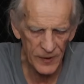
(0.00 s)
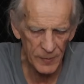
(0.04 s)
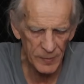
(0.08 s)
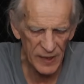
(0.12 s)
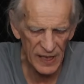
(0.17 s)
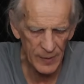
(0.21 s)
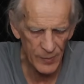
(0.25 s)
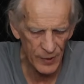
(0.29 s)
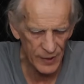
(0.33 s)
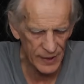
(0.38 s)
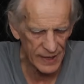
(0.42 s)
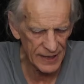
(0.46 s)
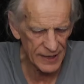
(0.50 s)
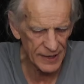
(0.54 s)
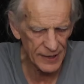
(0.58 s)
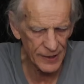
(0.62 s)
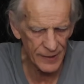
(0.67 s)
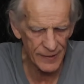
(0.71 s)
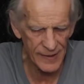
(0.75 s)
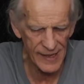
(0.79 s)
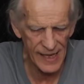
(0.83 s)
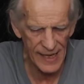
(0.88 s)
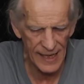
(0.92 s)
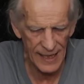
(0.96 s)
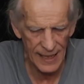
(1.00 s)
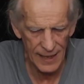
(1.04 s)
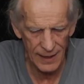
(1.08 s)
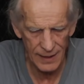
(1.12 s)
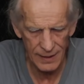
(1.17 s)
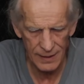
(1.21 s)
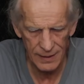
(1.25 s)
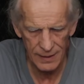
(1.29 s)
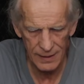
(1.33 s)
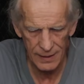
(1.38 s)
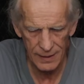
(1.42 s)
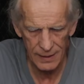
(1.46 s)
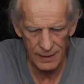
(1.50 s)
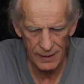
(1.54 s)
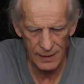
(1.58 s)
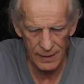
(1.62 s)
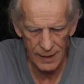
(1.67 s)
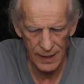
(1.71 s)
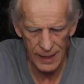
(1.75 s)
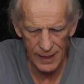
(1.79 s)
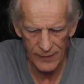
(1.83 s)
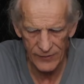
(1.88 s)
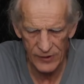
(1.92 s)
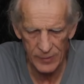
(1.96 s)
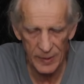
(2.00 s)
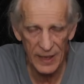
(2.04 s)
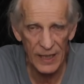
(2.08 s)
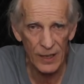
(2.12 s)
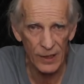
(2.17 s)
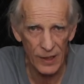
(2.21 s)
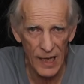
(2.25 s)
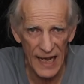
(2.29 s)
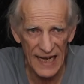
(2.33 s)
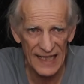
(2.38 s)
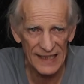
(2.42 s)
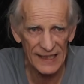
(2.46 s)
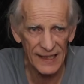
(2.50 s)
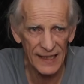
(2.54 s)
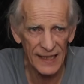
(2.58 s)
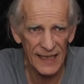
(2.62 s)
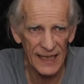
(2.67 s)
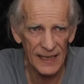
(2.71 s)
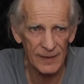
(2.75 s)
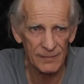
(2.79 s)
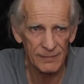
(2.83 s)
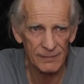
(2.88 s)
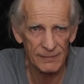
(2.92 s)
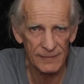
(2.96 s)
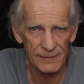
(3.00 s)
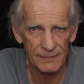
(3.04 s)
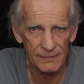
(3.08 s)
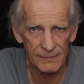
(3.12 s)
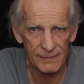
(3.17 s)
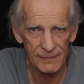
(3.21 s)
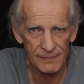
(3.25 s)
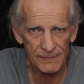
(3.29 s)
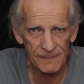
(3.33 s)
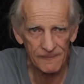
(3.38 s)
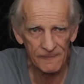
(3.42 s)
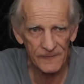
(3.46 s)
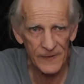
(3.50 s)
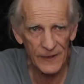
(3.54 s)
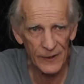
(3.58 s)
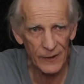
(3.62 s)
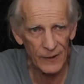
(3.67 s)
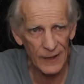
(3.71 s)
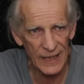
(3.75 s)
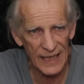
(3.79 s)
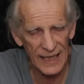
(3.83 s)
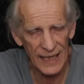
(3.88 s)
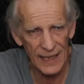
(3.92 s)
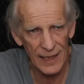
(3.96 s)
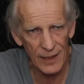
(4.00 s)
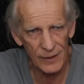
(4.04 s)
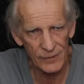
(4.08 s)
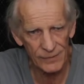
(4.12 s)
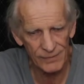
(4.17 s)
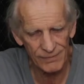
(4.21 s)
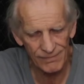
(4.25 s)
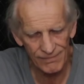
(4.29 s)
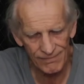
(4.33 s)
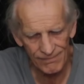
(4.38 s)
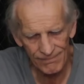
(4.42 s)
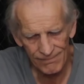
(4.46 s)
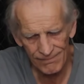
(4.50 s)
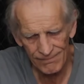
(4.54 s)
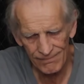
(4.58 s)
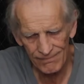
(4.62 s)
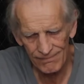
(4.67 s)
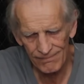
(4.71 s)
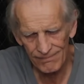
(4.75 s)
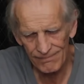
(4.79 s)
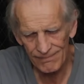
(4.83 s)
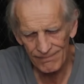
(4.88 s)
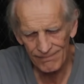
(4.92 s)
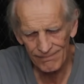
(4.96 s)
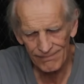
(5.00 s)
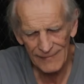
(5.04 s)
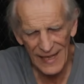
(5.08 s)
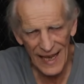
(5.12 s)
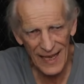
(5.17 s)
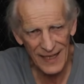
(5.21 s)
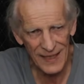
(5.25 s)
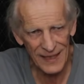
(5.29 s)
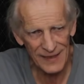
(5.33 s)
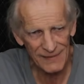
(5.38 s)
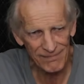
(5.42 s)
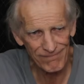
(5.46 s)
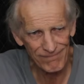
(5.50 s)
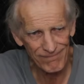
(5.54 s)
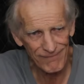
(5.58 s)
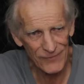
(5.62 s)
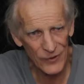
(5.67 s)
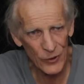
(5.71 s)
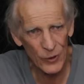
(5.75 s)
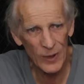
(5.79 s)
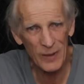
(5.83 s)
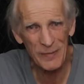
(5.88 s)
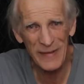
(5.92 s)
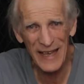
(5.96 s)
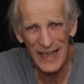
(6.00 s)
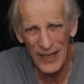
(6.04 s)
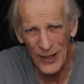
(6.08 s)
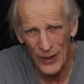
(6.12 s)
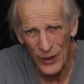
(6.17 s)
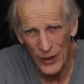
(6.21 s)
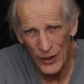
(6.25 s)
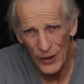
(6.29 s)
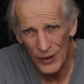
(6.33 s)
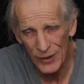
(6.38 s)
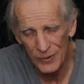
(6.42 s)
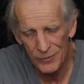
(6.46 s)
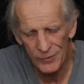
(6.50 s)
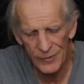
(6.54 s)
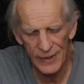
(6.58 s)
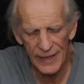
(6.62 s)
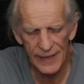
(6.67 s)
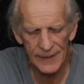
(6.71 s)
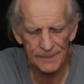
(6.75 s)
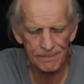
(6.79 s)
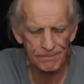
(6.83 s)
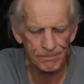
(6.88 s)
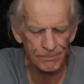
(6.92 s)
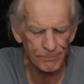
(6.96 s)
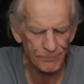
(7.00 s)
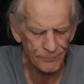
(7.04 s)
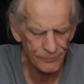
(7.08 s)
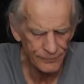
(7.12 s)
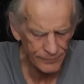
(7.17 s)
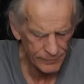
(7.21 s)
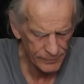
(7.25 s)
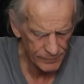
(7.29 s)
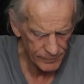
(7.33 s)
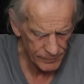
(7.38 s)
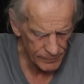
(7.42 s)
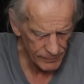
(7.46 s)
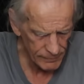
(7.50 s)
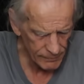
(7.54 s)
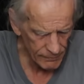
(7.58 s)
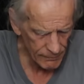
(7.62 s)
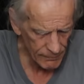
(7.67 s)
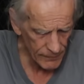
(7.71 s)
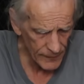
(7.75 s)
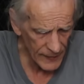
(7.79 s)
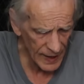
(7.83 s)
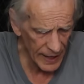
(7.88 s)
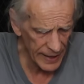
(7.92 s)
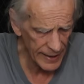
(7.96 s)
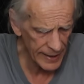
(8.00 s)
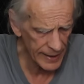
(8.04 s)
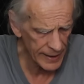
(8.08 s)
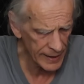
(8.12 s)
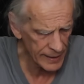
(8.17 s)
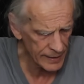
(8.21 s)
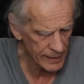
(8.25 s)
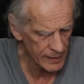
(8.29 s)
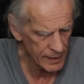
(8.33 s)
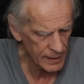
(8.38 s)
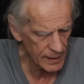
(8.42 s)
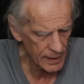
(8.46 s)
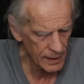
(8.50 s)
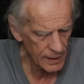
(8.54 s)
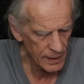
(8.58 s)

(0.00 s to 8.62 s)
People that do that have spent a lot of time figuring out how to do it better, right? And